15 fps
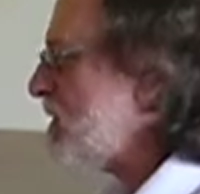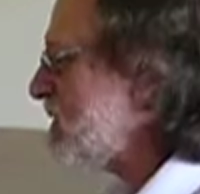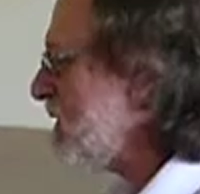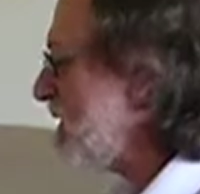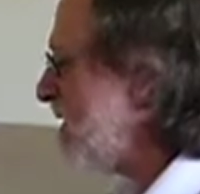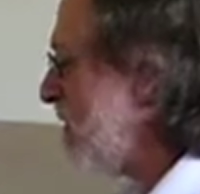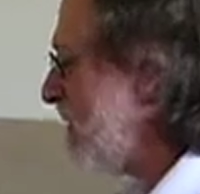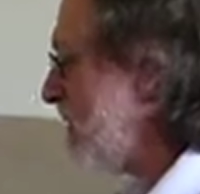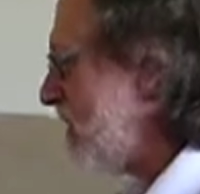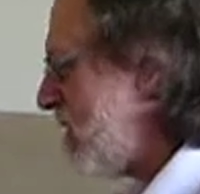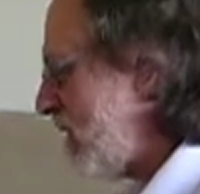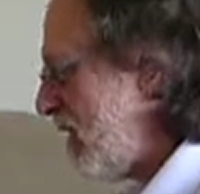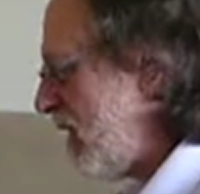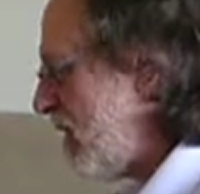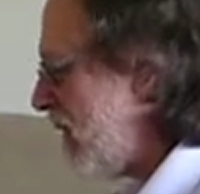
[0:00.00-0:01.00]
Stephen,
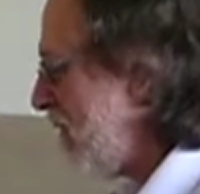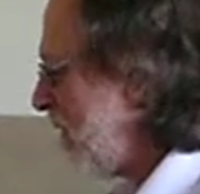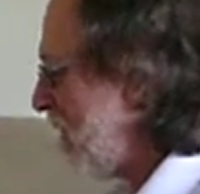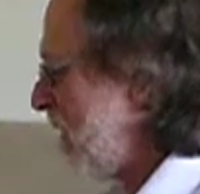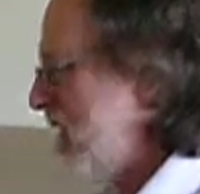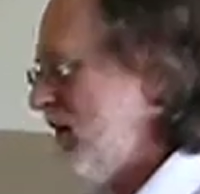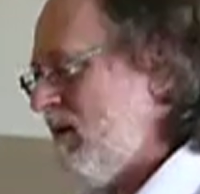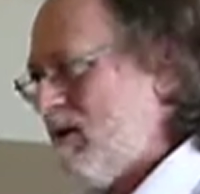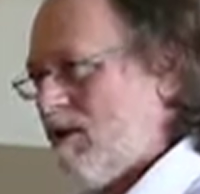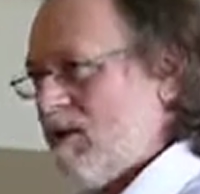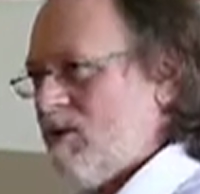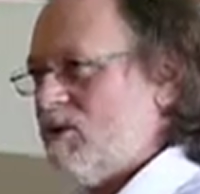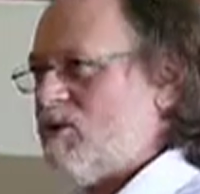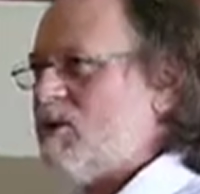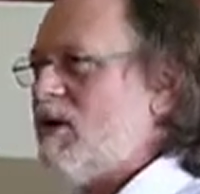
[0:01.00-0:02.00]

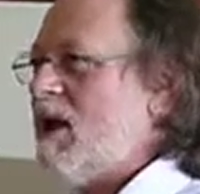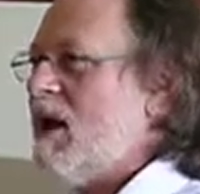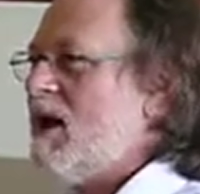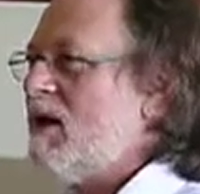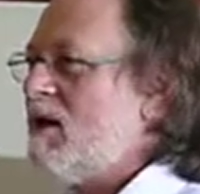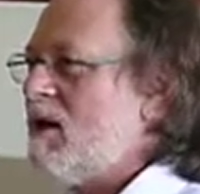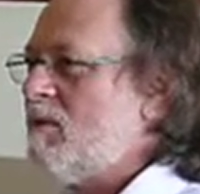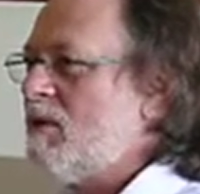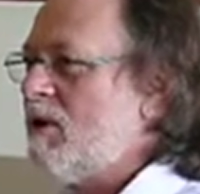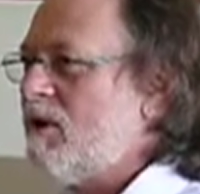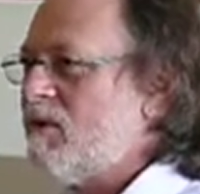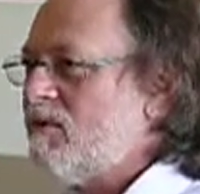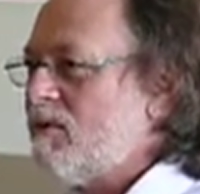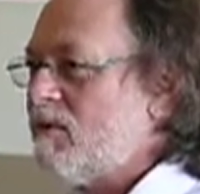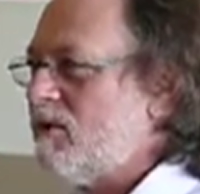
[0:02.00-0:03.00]
you should hang in that
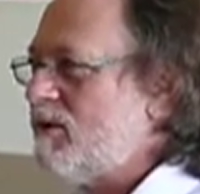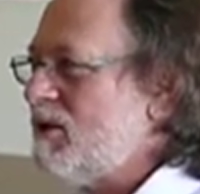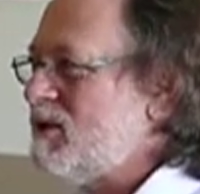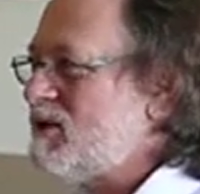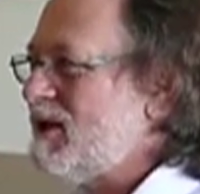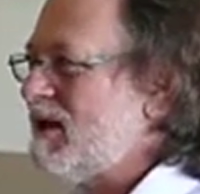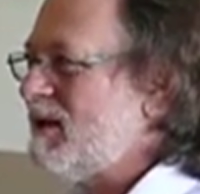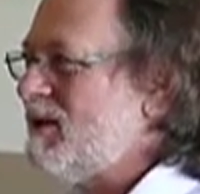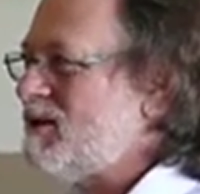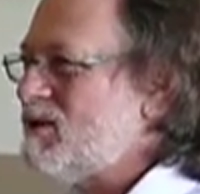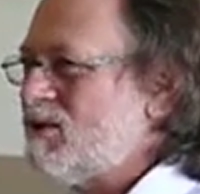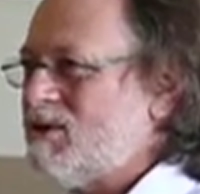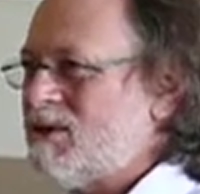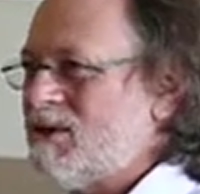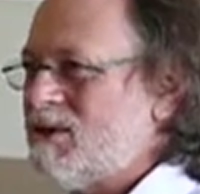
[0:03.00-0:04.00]
barrier for 30 seconds
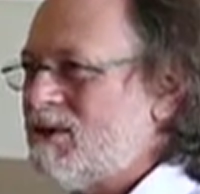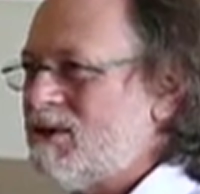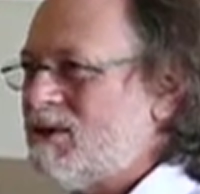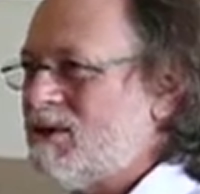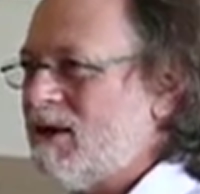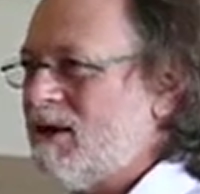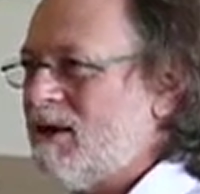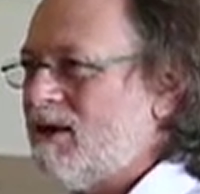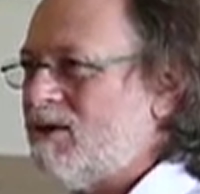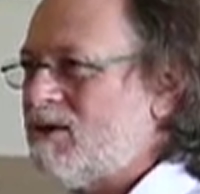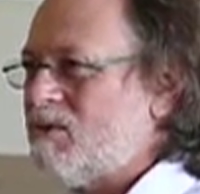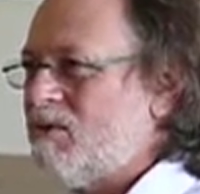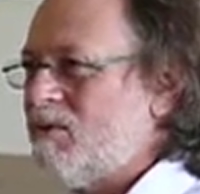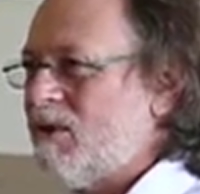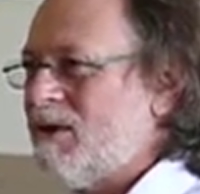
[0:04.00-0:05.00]
or 60 seconds.
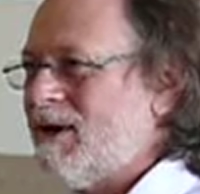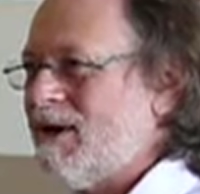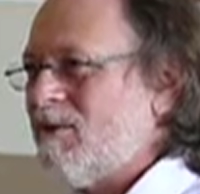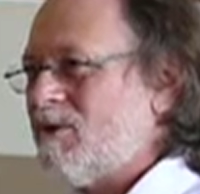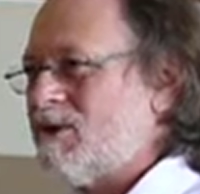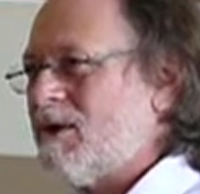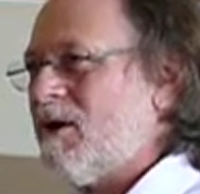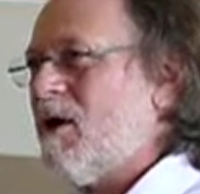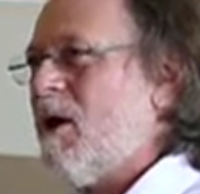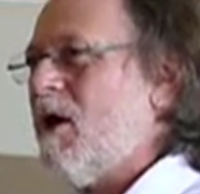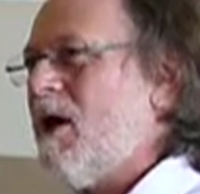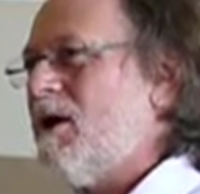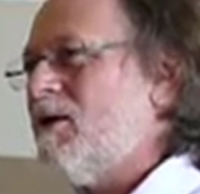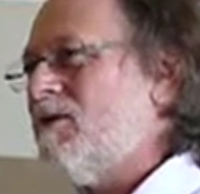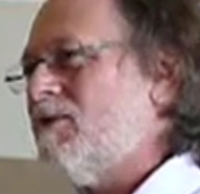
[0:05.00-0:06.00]
But it was a
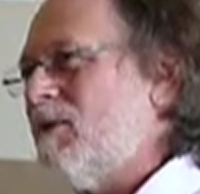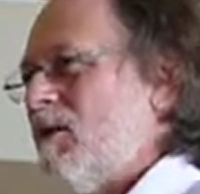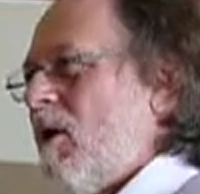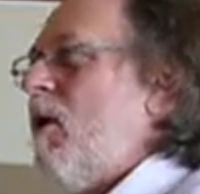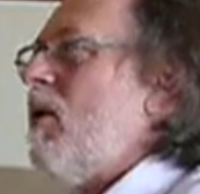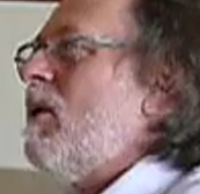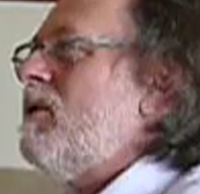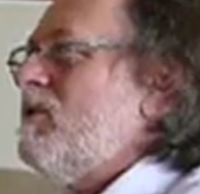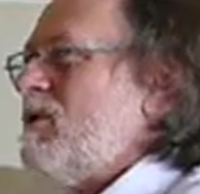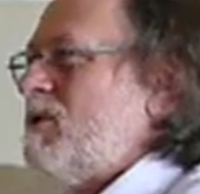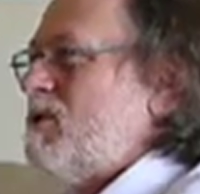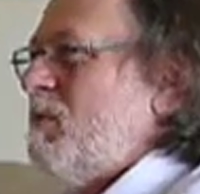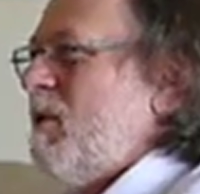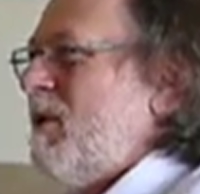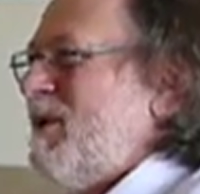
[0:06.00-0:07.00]
kind of guard
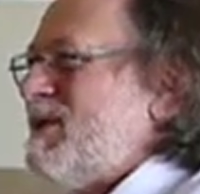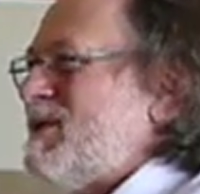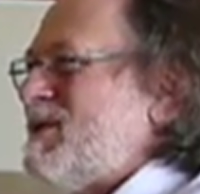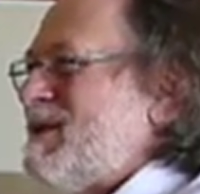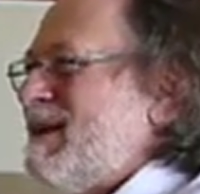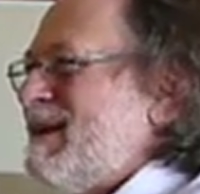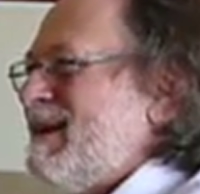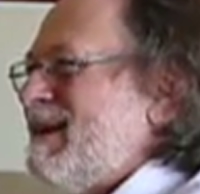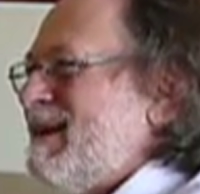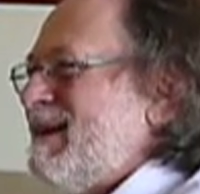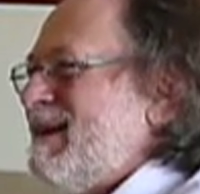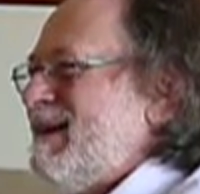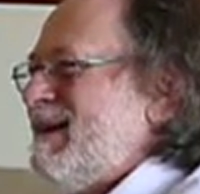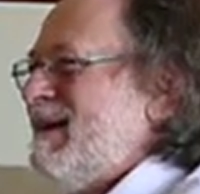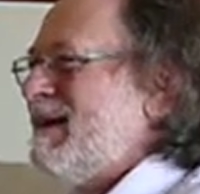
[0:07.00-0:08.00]
response
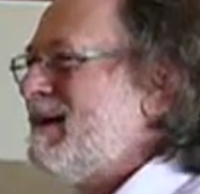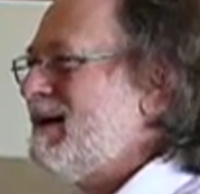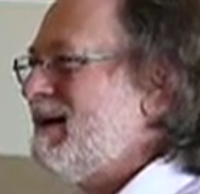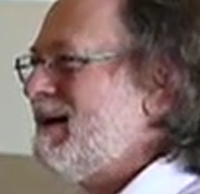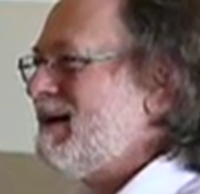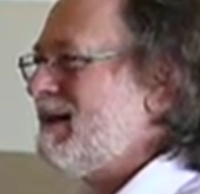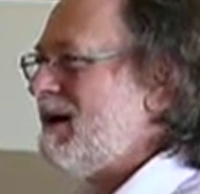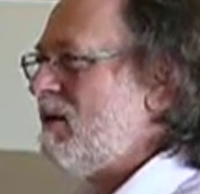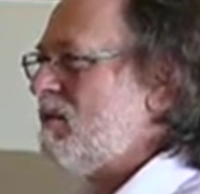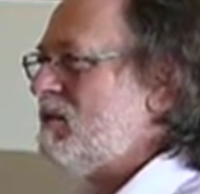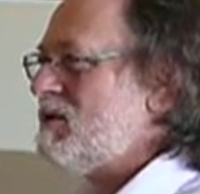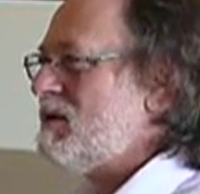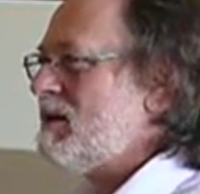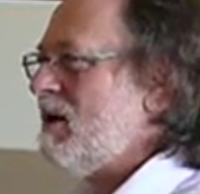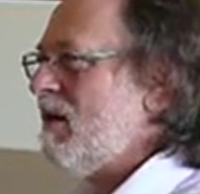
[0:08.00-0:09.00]
that
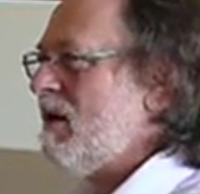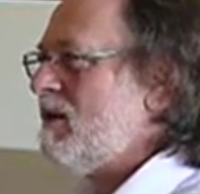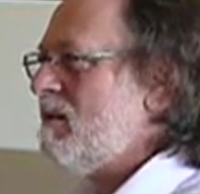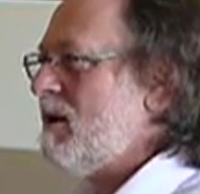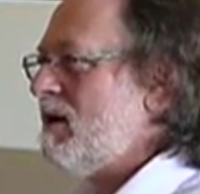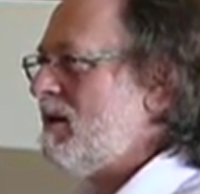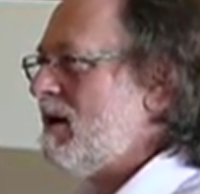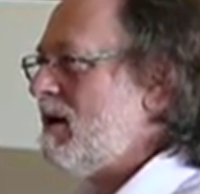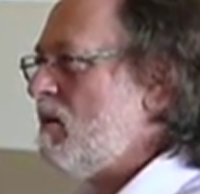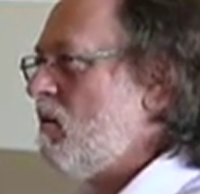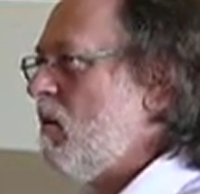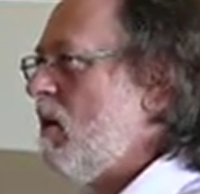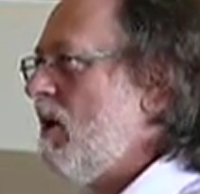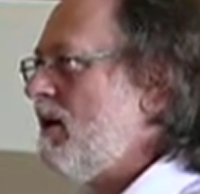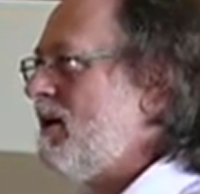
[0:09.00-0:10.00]
was telling me that he
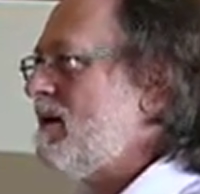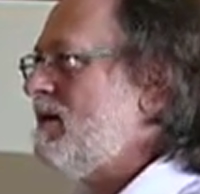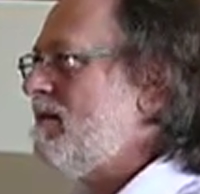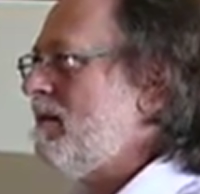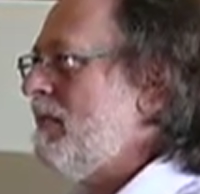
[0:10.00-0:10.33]
wanted